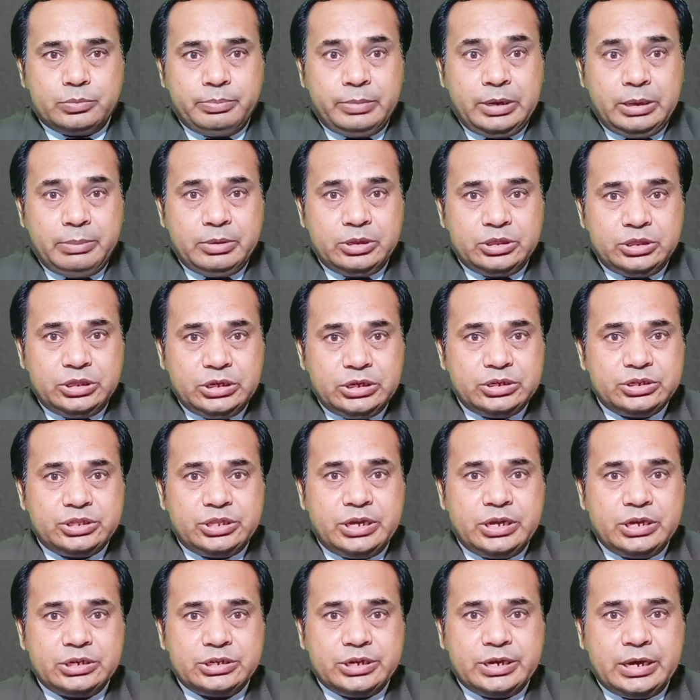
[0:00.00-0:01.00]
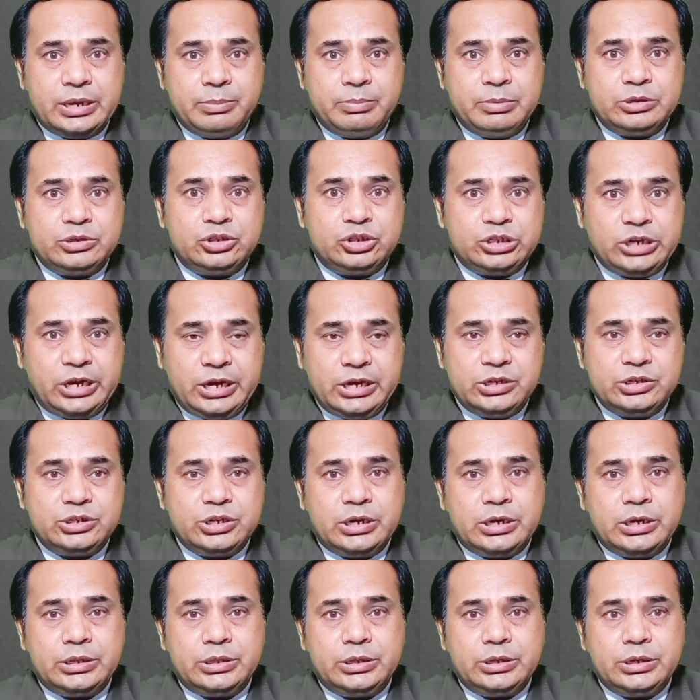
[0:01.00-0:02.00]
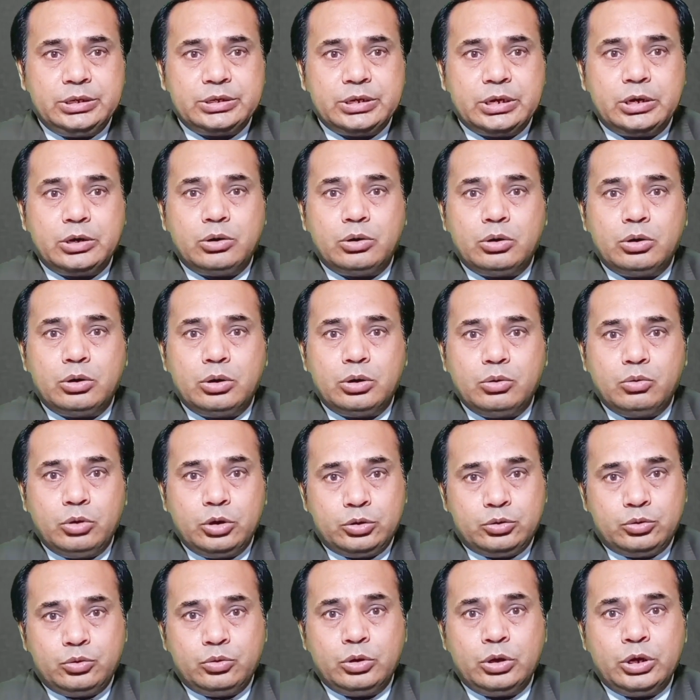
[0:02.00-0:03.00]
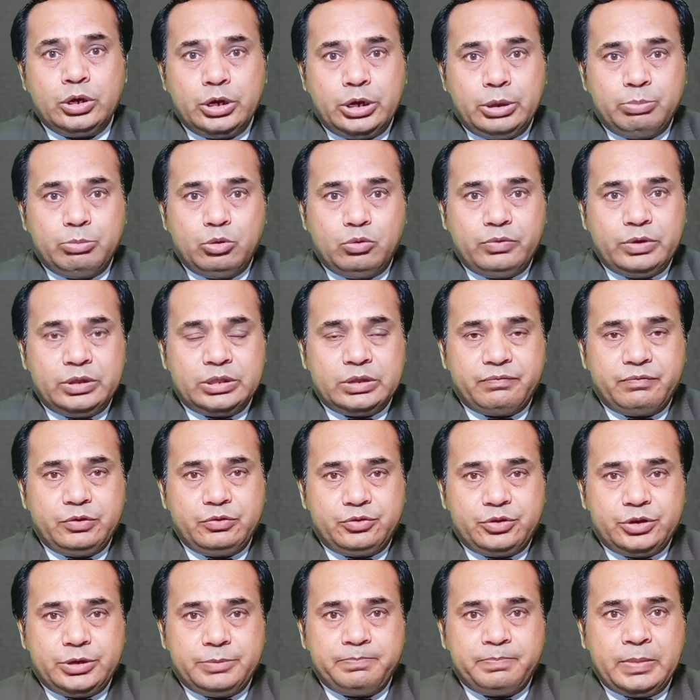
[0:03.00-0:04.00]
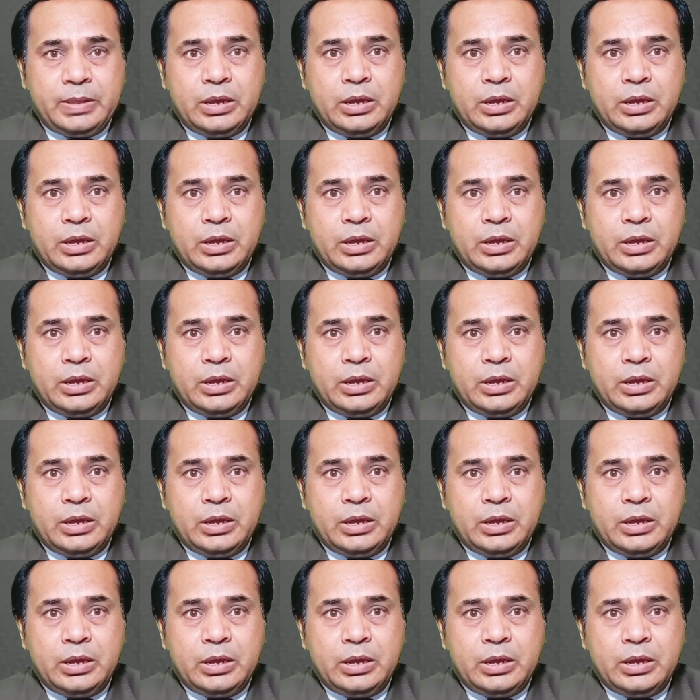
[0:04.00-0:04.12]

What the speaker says: Maybe these things can be changed and these are all going to remove in the future.